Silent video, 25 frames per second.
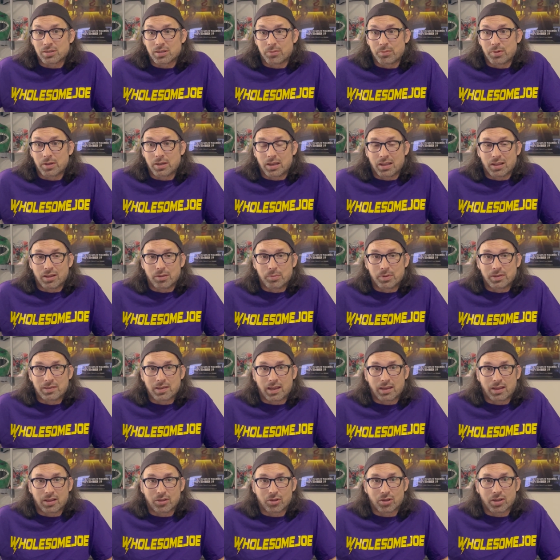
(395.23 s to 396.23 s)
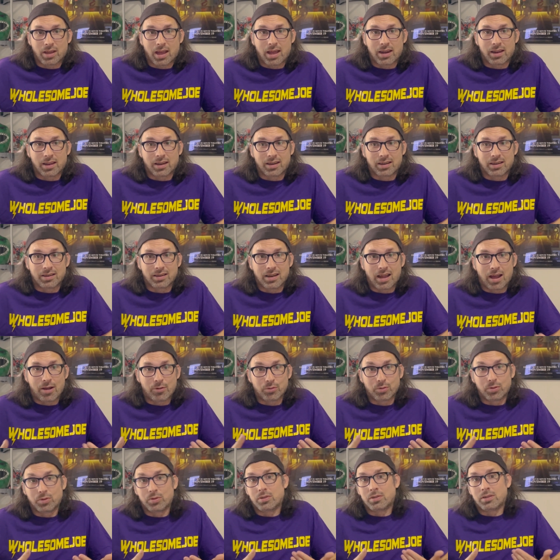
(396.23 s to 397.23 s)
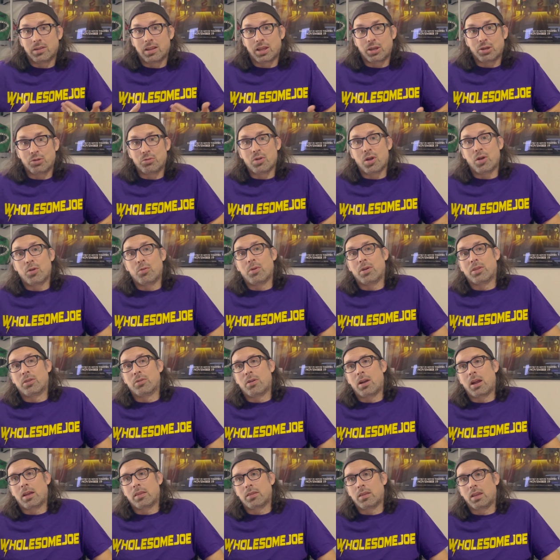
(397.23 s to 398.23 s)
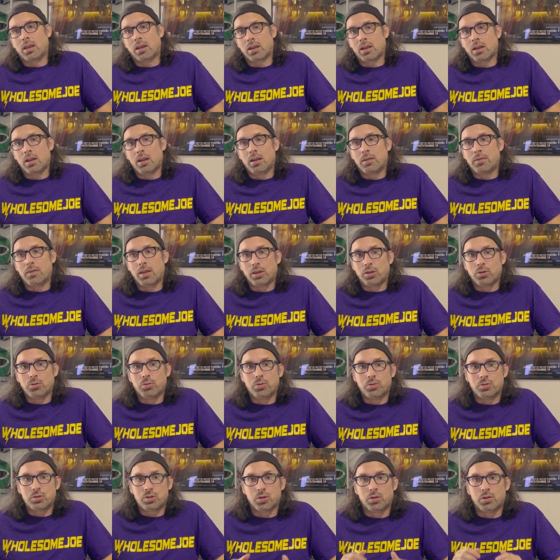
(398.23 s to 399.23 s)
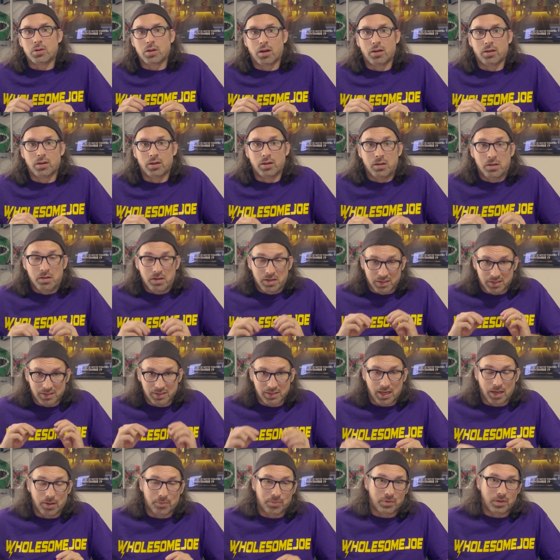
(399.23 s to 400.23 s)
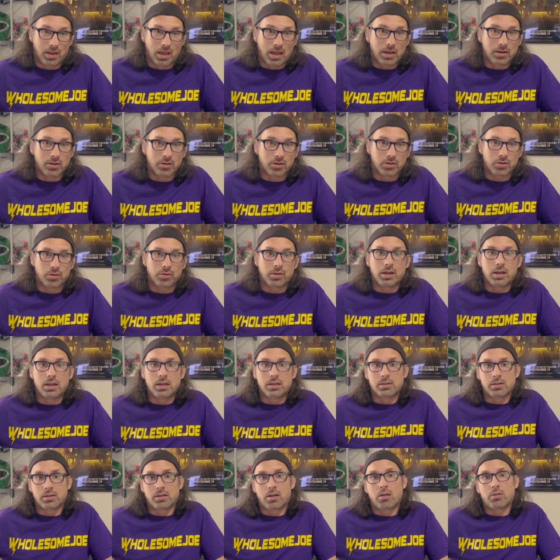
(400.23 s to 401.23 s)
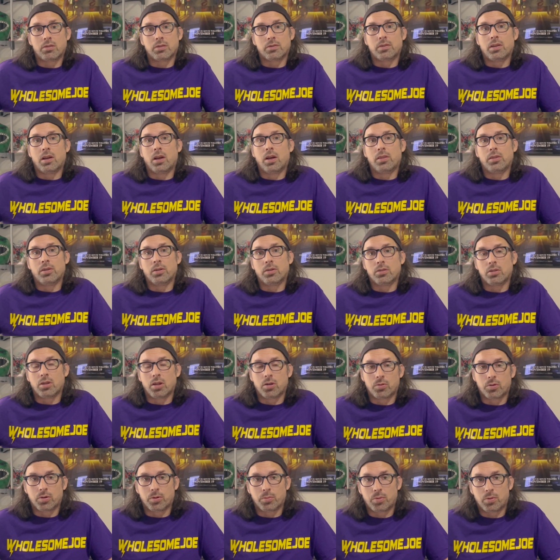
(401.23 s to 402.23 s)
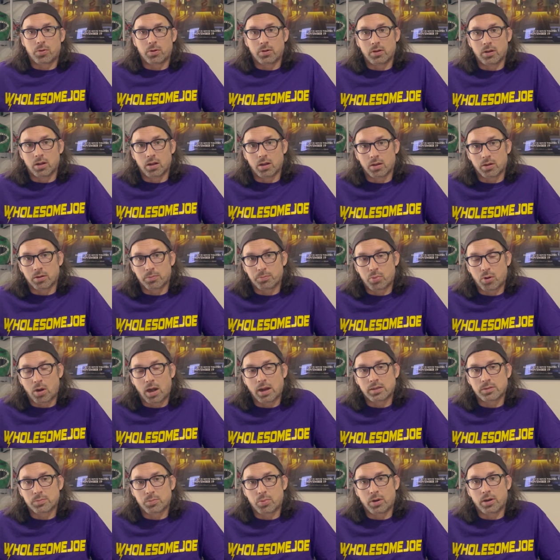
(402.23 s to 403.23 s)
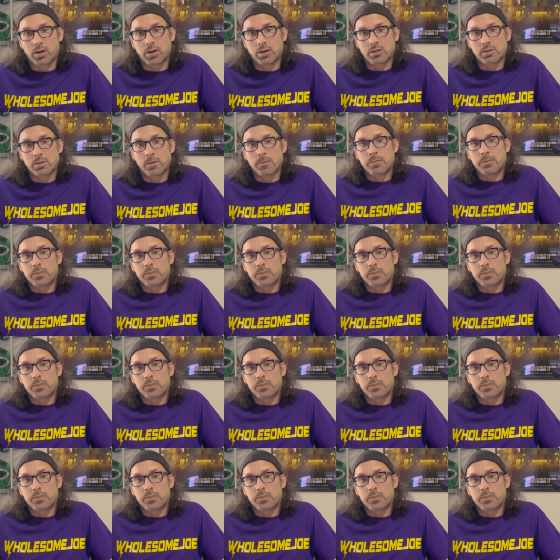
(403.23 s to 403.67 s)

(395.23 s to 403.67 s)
Let me take a look at it, and I will let you know whether I think that you should skip the Ender 3s and all of the other lower priced printers